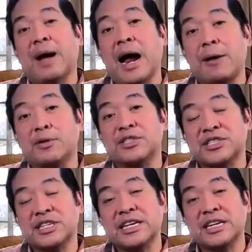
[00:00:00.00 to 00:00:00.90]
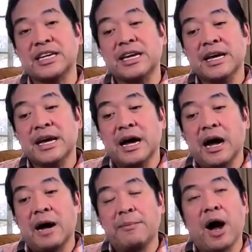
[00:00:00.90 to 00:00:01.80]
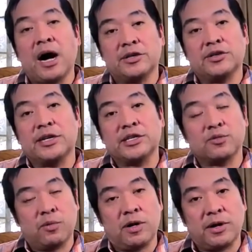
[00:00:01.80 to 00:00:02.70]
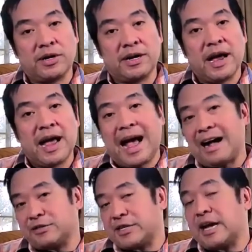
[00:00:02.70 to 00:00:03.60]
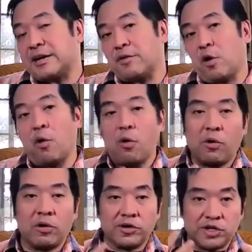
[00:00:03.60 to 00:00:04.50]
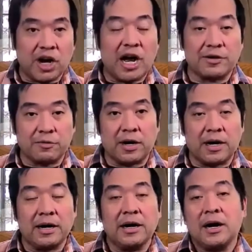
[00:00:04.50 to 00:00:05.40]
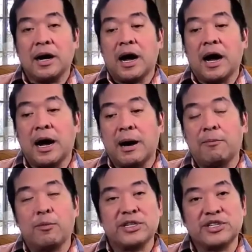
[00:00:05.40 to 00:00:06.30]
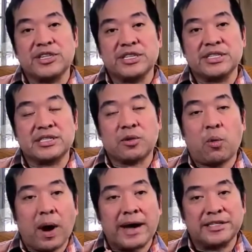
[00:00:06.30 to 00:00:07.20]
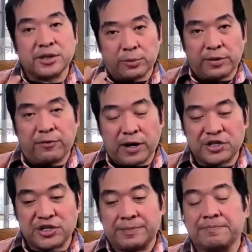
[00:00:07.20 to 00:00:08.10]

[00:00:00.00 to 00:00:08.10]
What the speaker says: I would see Andre's work outside of the horror genre, which is quite refreshing.